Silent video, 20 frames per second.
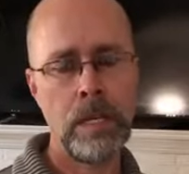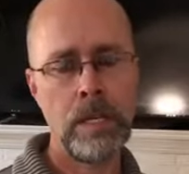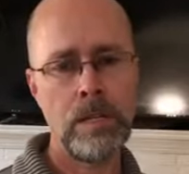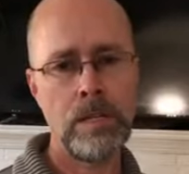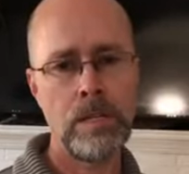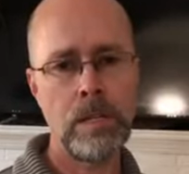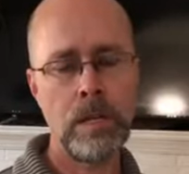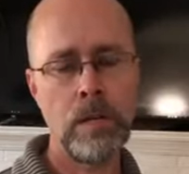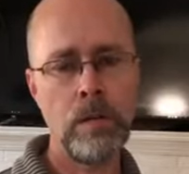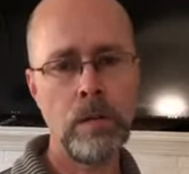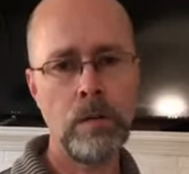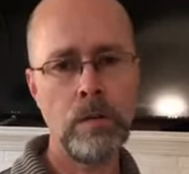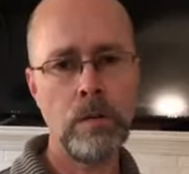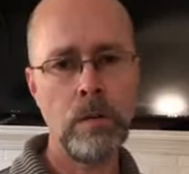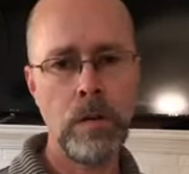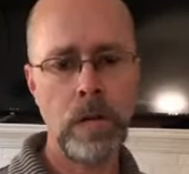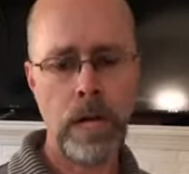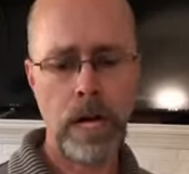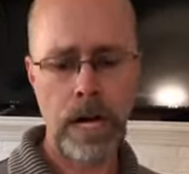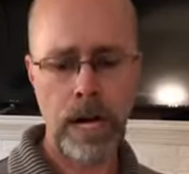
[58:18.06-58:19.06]
So
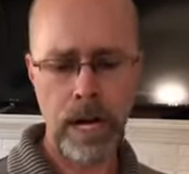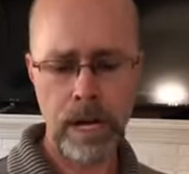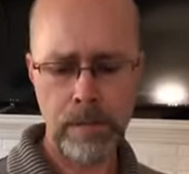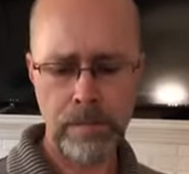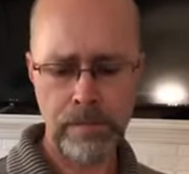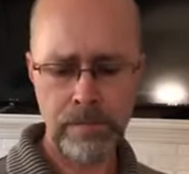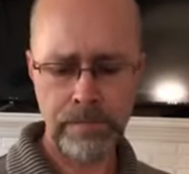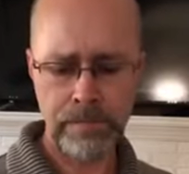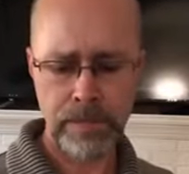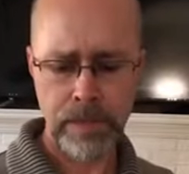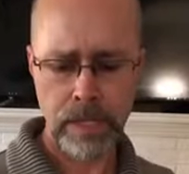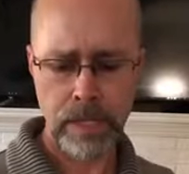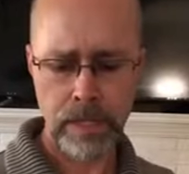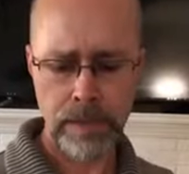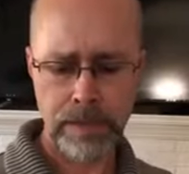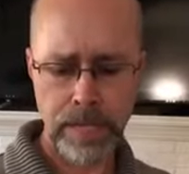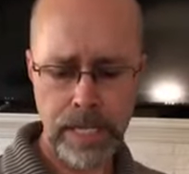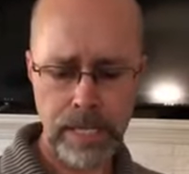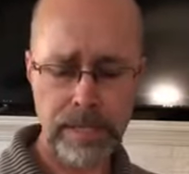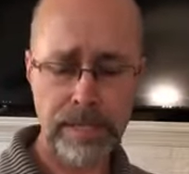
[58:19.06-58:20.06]
um,
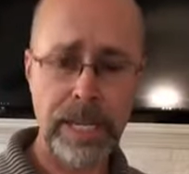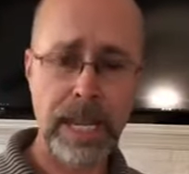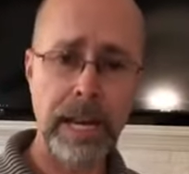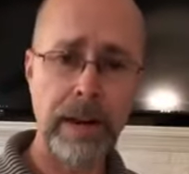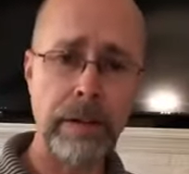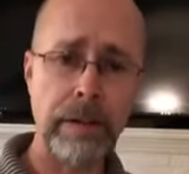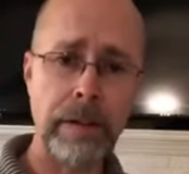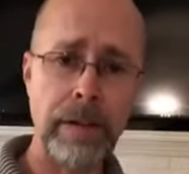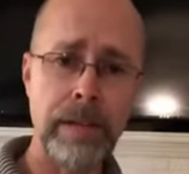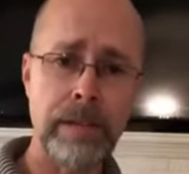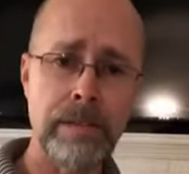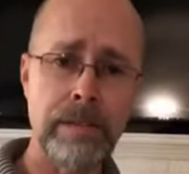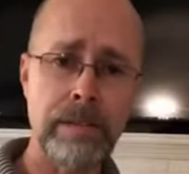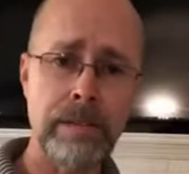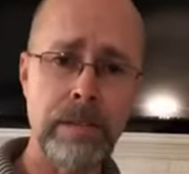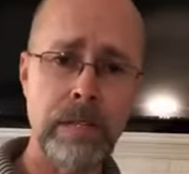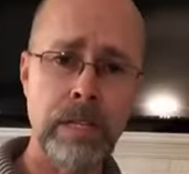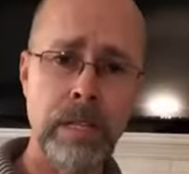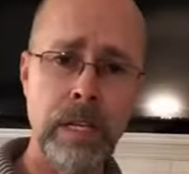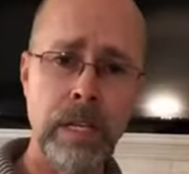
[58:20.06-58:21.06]
these
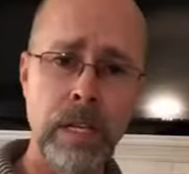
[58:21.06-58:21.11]
areas,